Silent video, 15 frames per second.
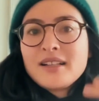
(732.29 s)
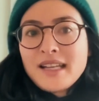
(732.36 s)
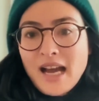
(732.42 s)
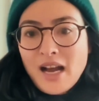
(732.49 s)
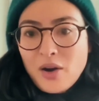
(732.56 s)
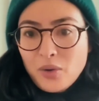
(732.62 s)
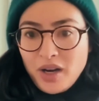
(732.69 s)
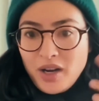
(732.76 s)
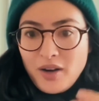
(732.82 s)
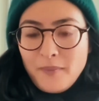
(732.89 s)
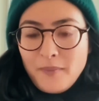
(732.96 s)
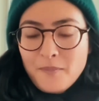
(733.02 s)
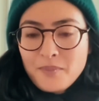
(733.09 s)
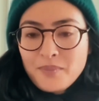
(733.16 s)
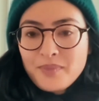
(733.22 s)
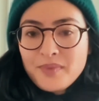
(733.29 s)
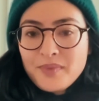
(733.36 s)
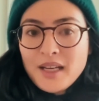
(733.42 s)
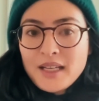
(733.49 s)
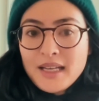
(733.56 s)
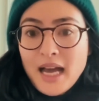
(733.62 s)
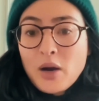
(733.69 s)
Now
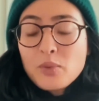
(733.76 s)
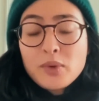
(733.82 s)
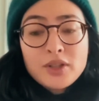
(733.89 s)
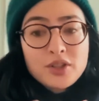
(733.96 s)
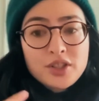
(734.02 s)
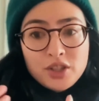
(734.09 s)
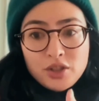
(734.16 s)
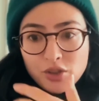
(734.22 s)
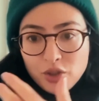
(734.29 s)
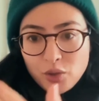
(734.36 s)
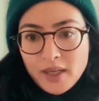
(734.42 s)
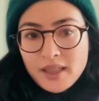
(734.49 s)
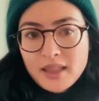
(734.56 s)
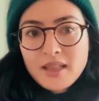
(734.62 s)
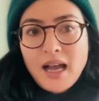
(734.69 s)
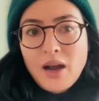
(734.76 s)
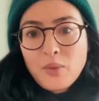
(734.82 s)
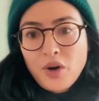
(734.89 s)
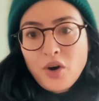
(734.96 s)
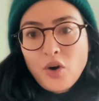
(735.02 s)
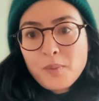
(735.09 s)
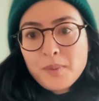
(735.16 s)
we're still doing
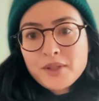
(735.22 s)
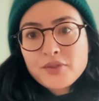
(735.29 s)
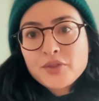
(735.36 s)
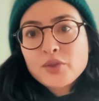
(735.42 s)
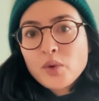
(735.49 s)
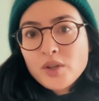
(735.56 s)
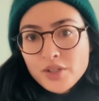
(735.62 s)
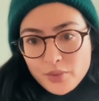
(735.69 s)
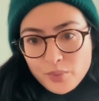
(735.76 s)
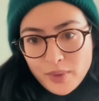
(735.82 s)
our open source